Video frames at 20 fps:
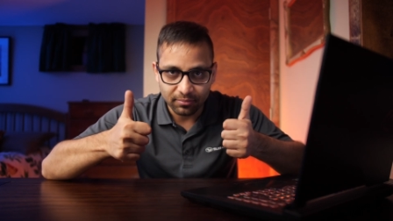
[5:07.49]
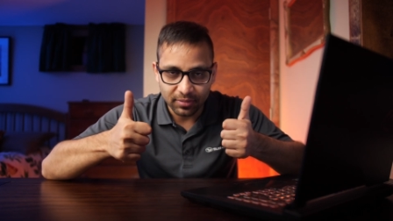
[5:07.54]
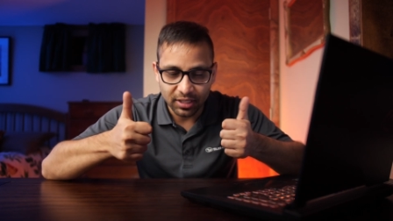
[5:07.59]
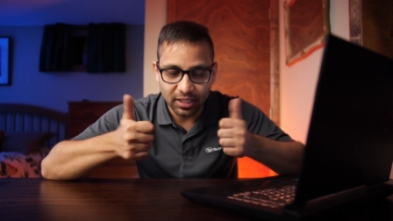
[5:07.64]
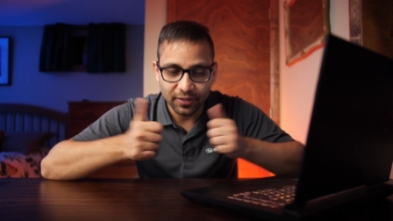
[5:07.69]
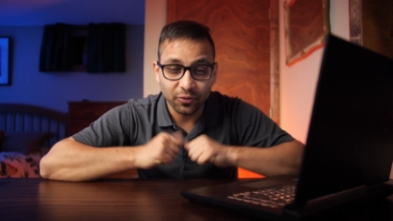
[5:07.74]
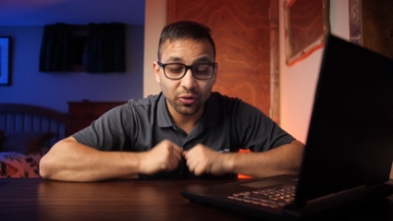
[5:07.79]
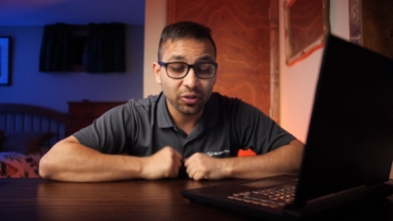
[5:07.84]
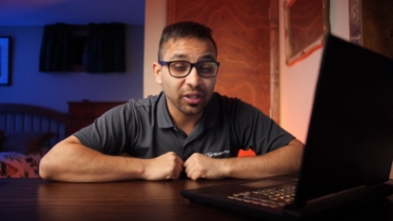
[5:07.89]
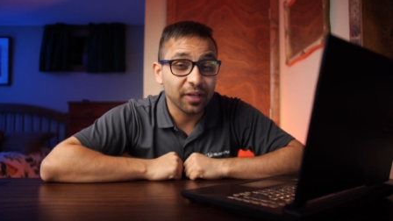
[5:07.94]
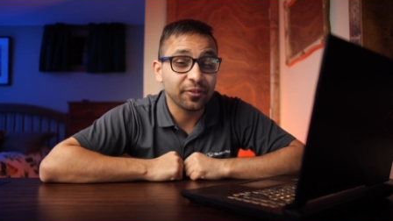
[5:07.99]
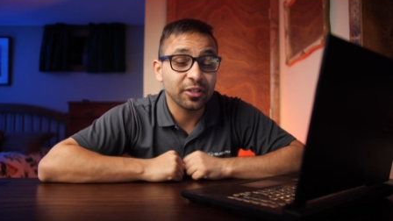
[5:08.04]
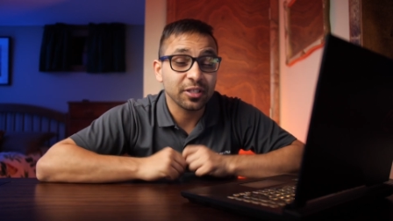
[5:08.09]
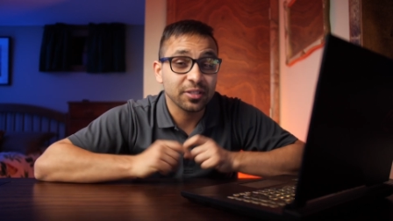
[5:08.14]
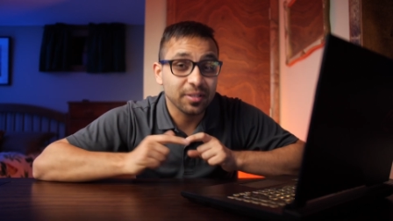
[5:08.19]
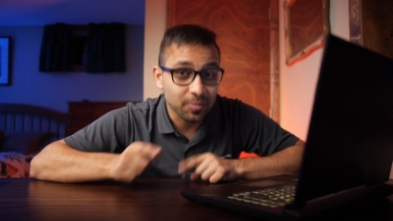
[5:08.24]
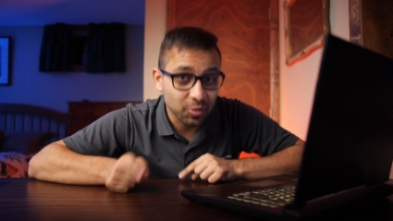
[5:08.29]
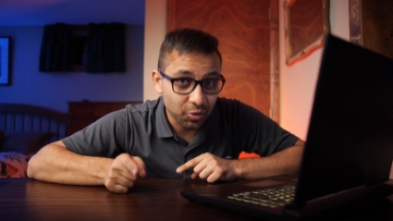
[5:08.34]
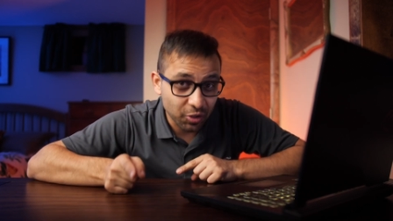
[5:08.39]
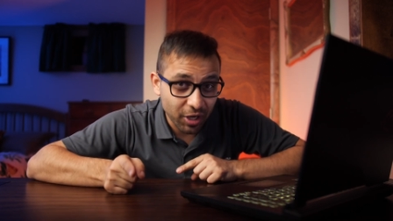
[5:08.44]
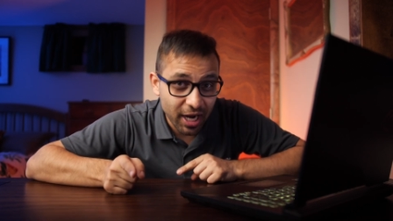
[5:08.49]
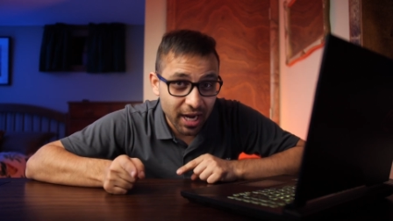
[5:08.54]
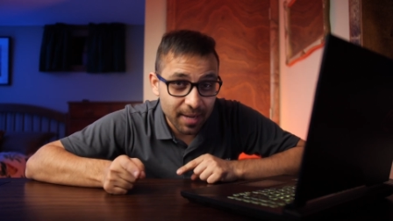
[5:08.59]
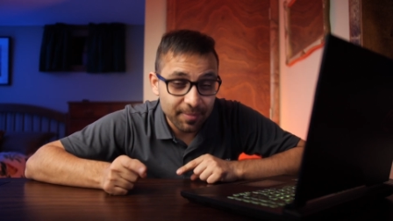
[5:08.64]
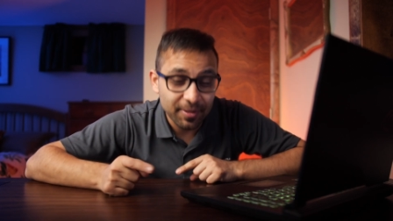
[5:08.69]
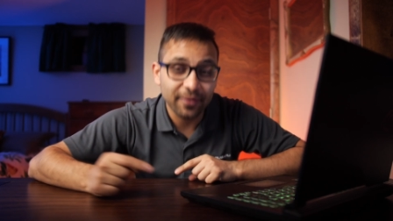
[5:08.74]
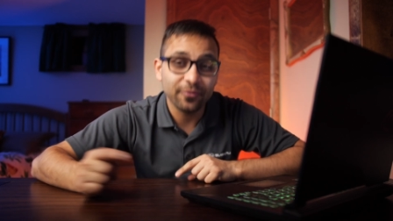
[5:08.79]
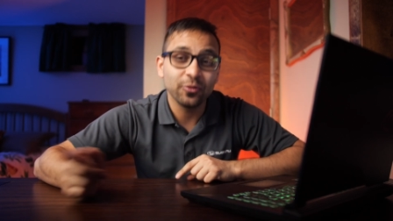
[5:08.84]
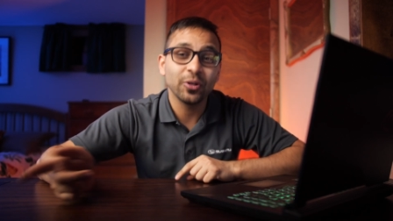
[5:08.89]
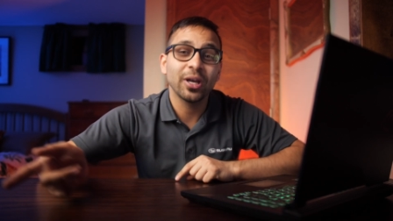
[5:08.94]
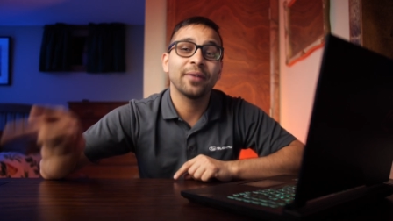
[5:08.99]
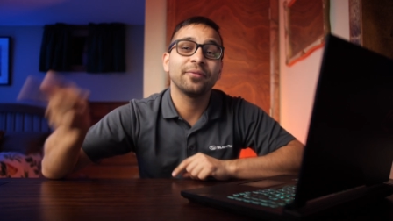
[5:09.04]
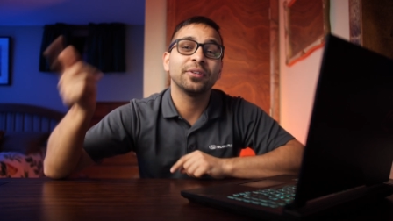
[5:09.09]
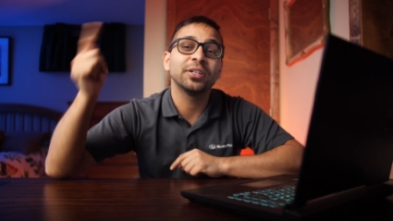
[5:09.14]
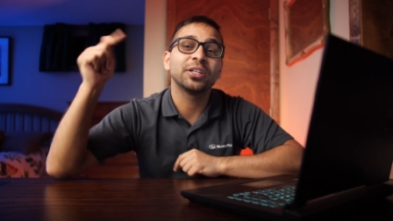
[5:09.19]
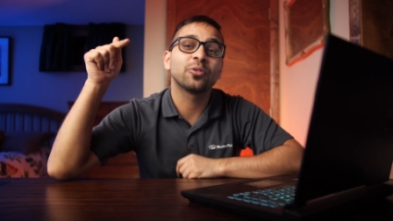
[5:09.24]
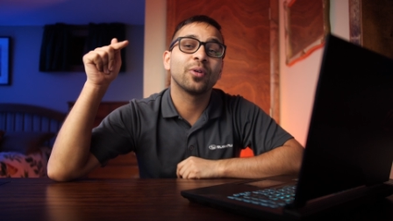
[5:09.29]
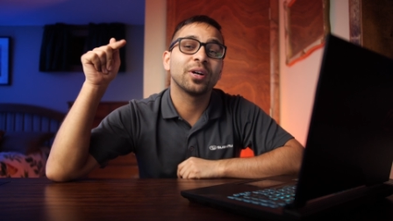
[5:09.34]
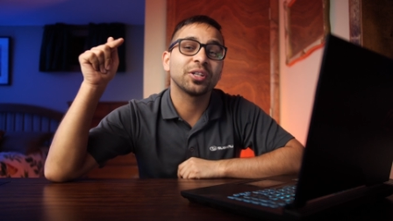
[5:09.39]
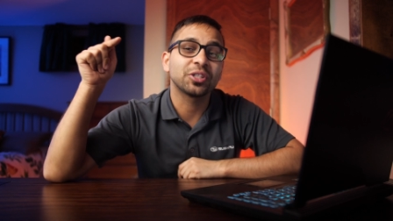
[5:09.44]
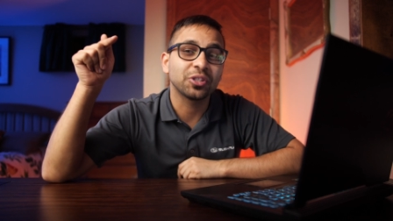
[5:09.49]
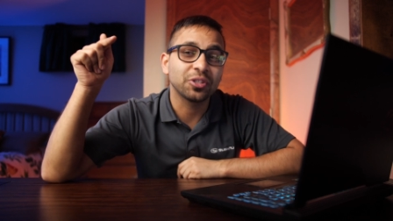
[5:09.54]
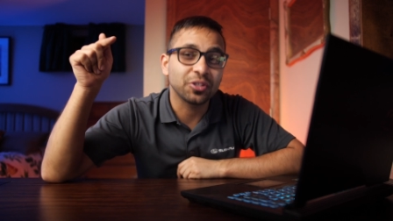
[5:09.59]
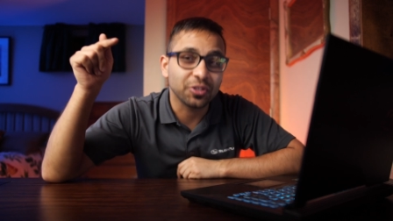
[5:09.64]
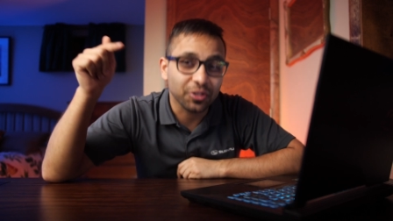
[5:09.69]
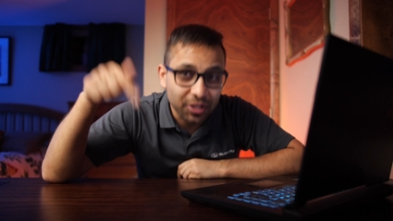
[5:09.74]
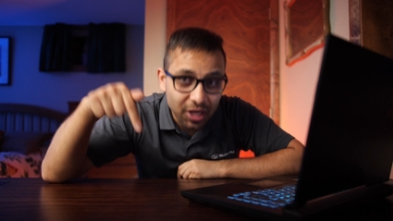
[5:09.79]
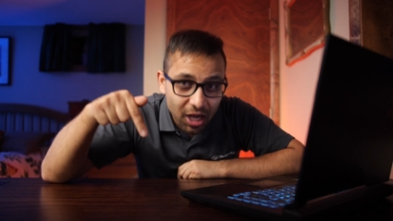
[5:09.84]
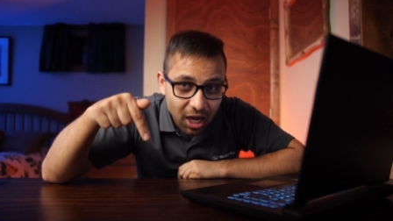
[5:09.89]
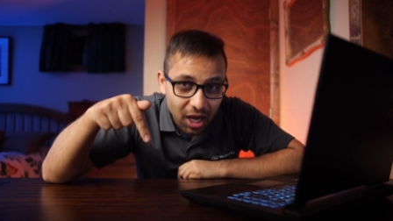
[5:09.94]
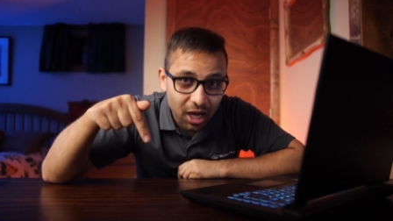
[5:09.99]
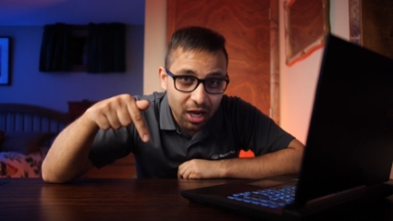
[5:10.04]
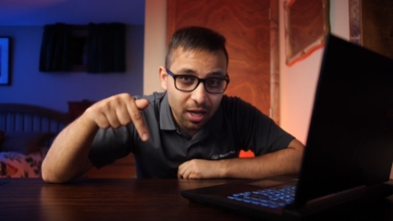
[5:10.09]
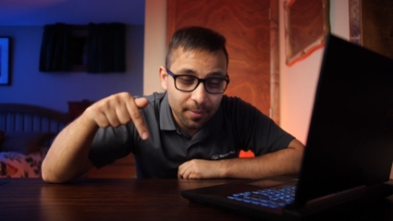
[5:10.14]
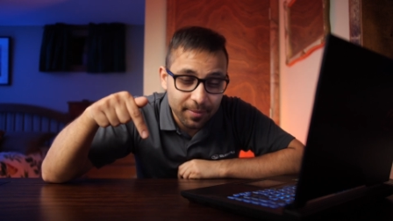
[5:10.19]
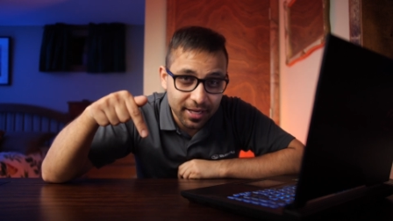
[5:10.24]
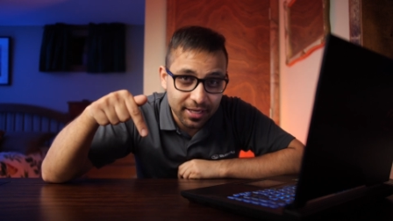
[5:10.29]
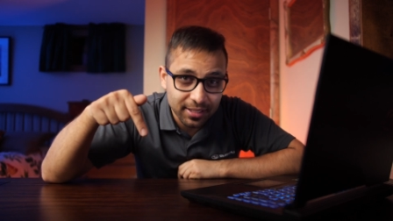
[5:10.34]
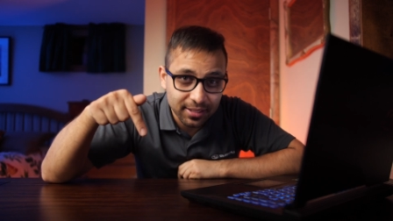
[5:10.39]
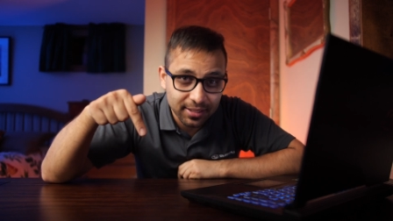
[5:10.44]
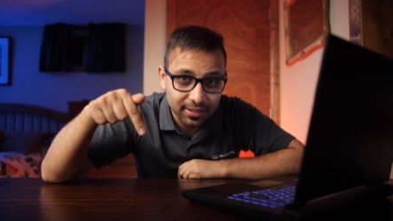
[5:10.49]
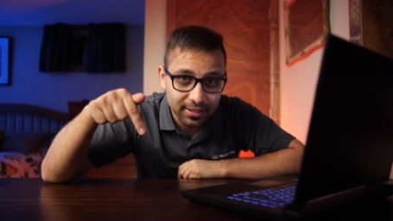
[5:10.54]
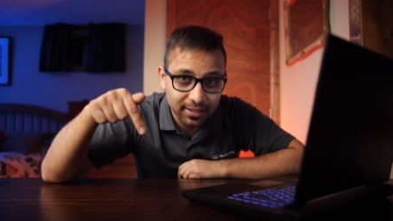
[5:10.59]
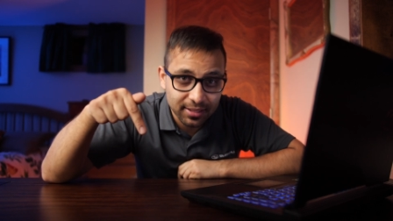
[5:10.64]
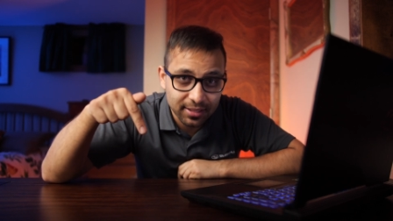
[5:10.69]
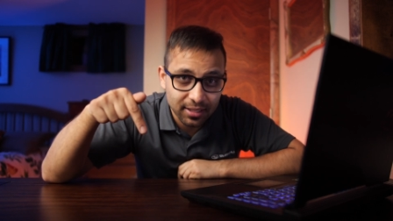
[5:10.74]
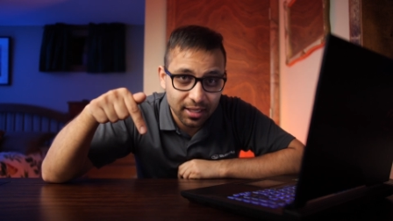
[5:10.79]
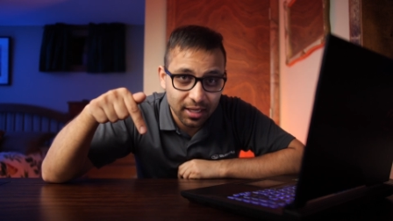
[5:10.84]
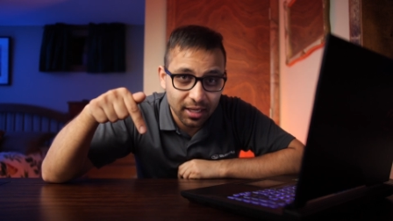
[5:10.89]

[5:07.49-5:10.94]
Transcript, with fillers: If you loved it, subscribe. If you have any questions or comments,